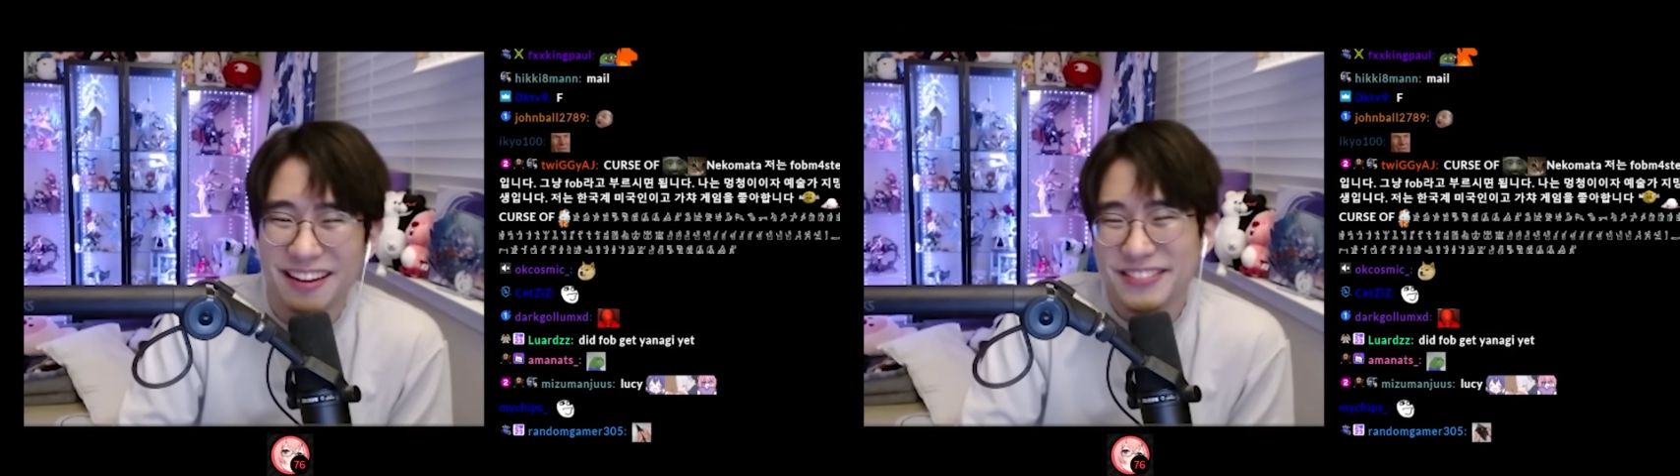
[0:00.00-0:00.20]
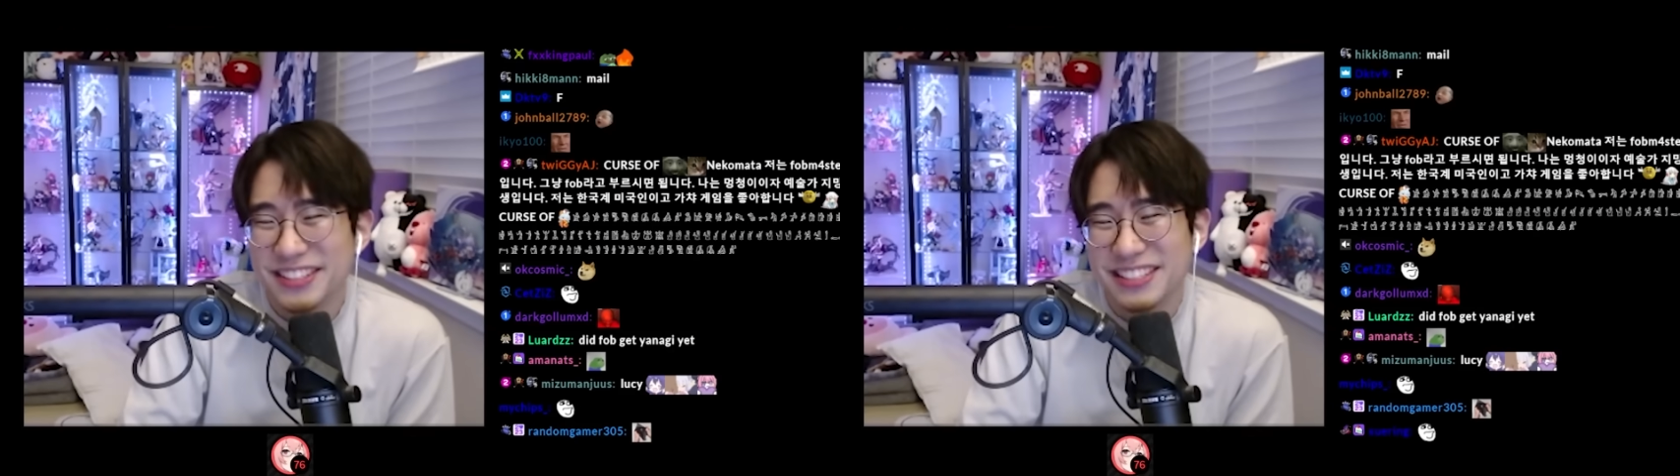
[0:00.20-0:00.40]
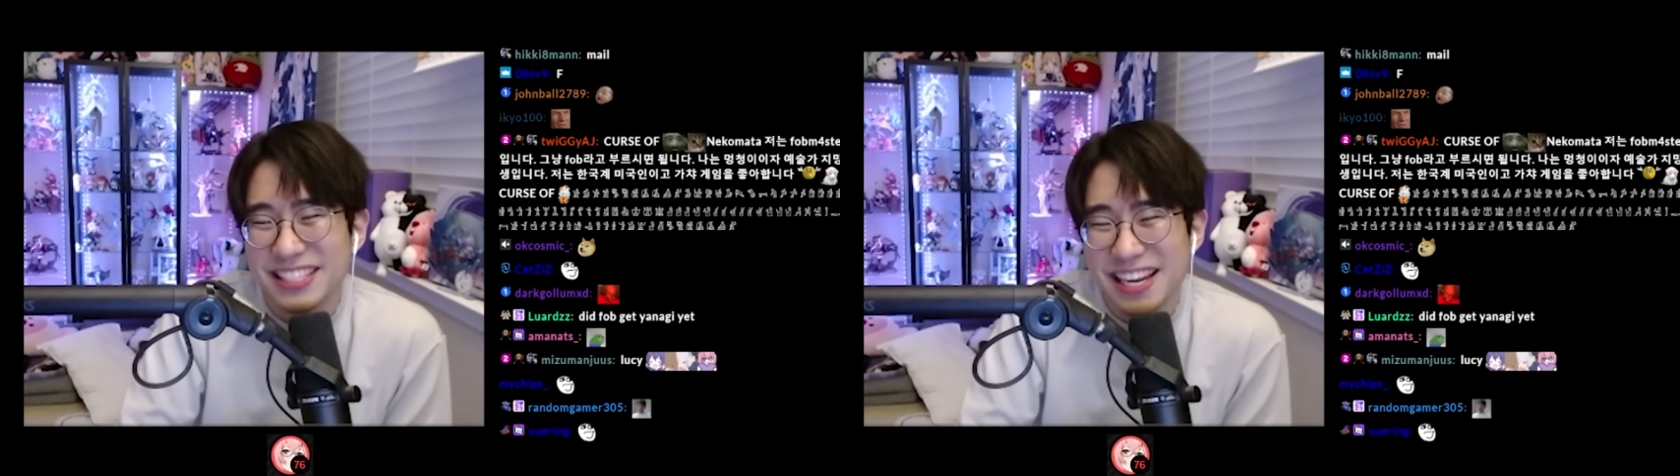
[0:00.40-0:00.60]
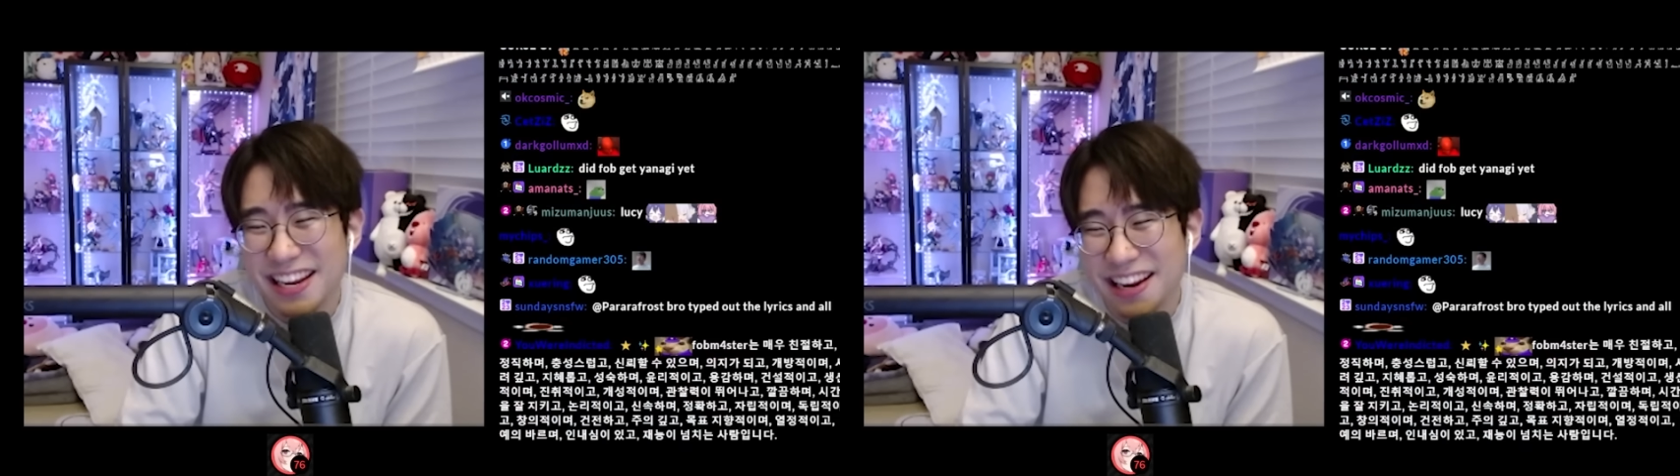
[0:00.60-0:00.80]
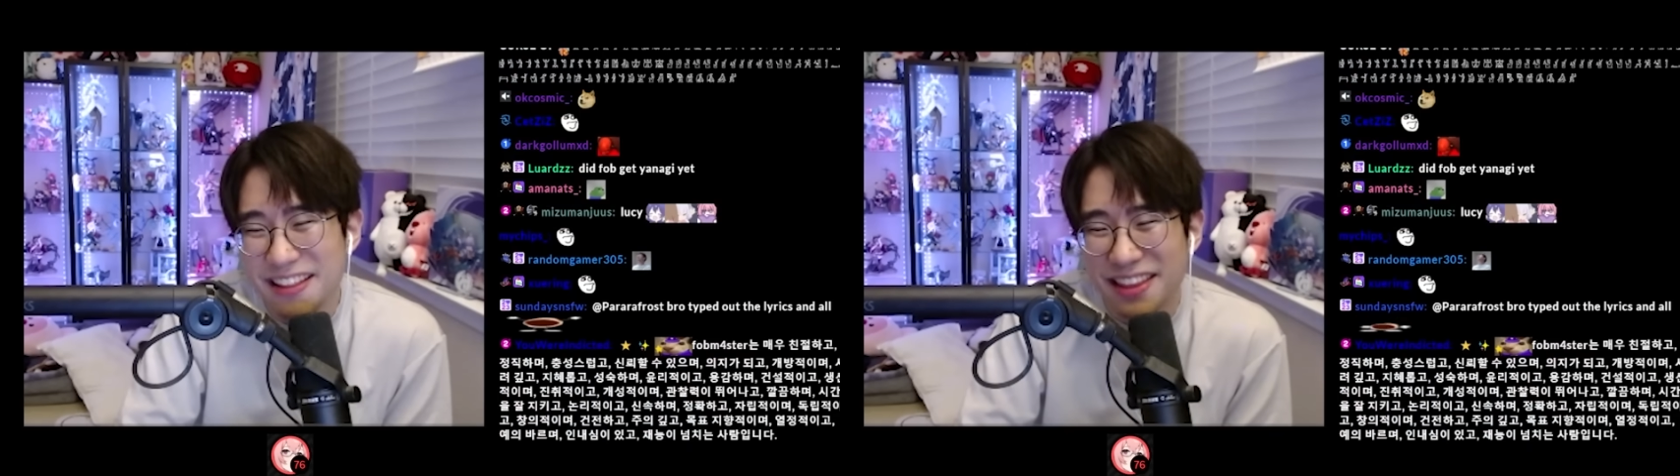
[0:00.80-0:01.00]
I'm just
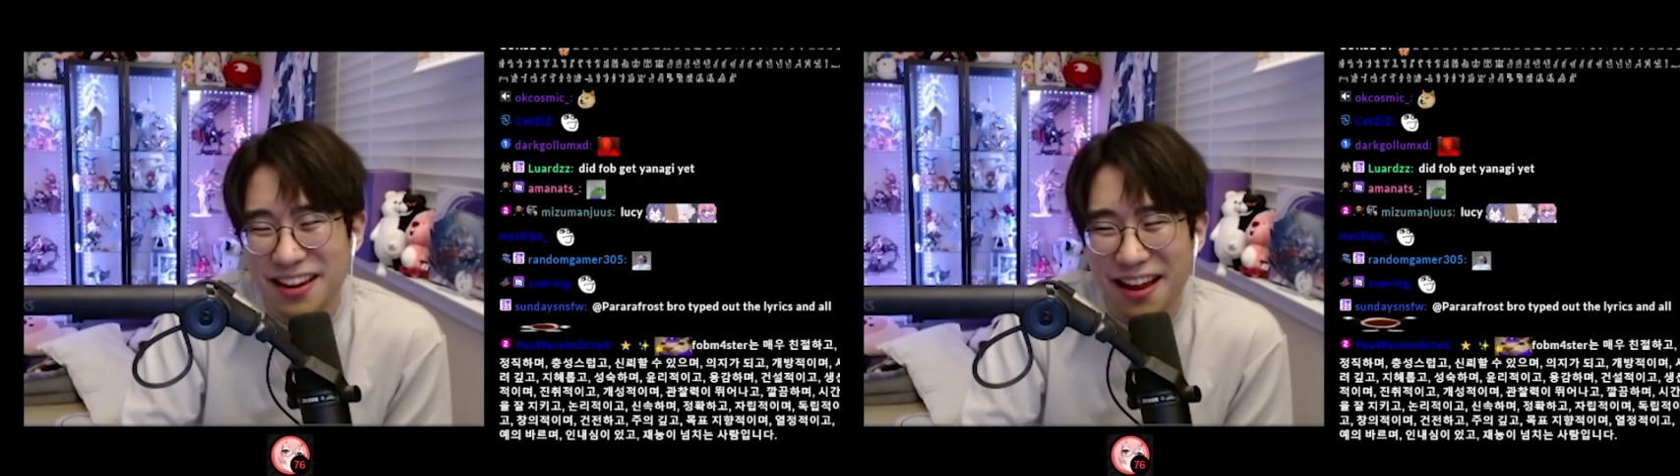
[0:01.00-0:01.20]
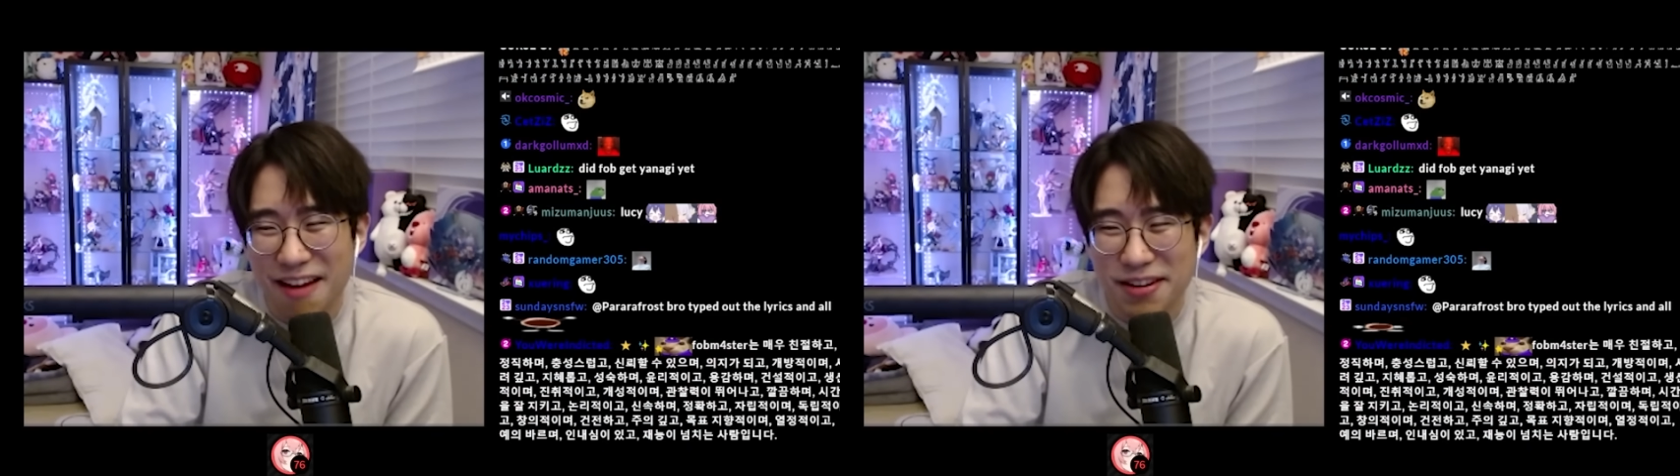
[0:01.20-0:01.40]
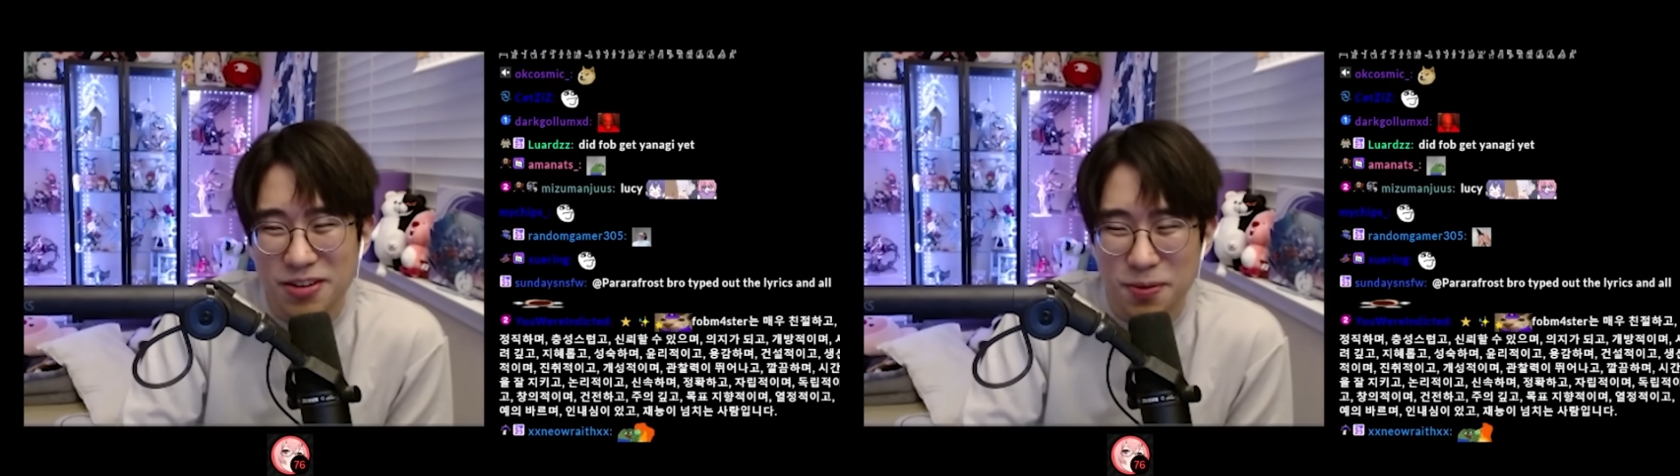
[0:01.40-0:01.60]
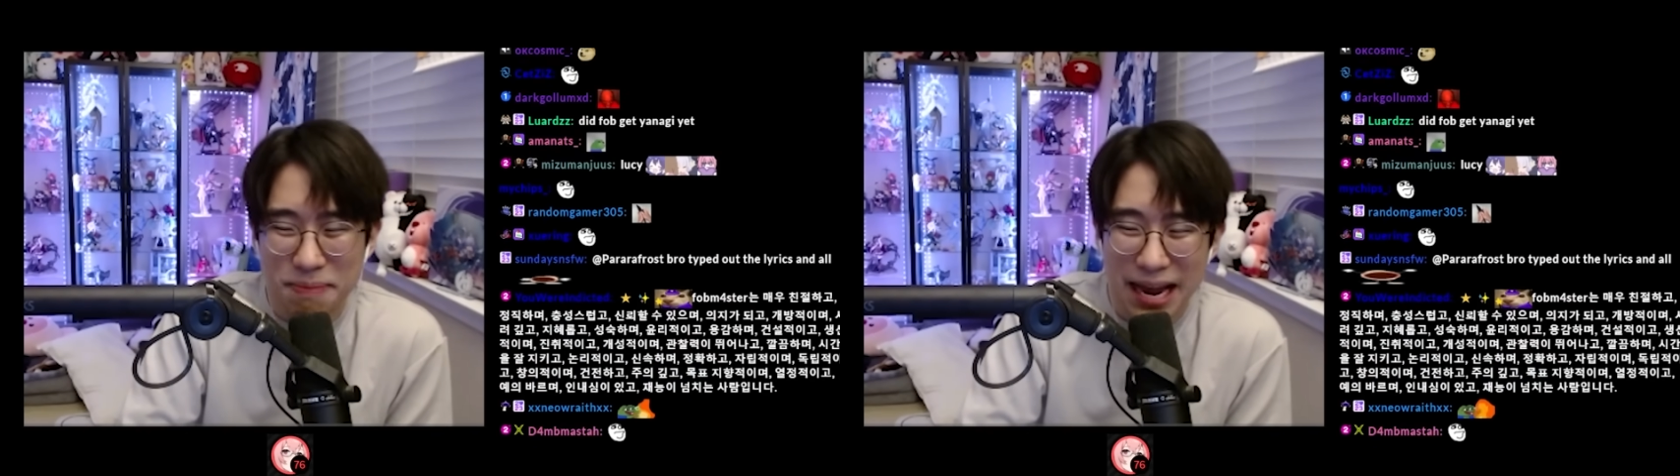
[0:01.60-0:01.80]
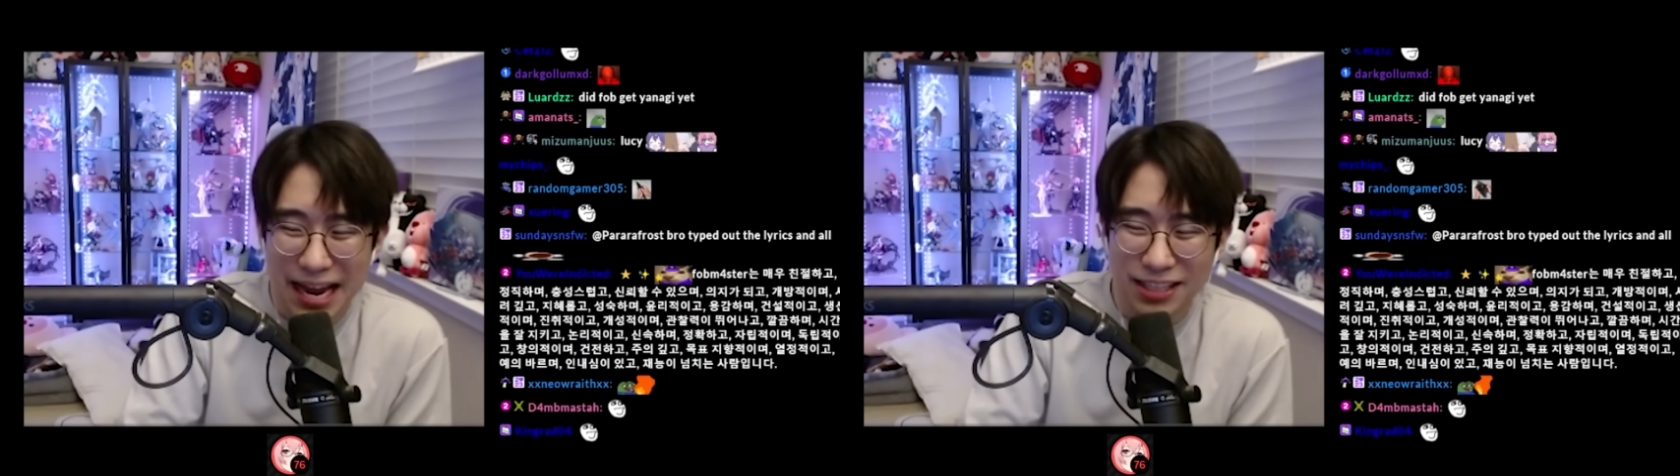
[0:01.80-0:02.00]
saying, I think every new
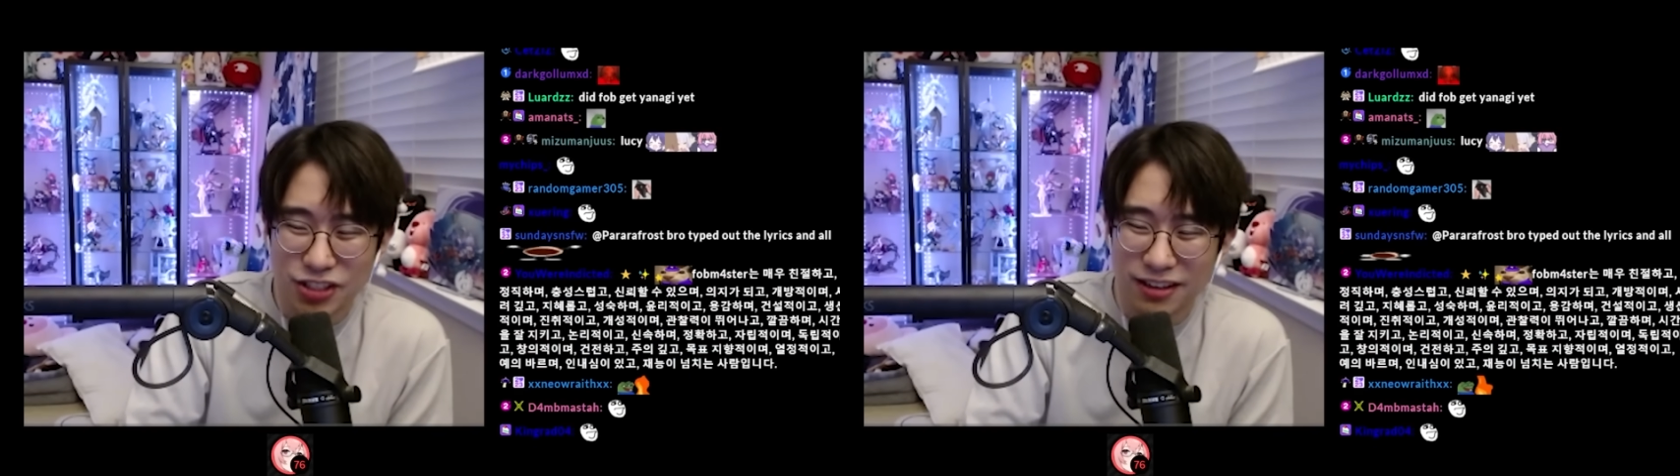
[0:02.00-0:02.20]
patch,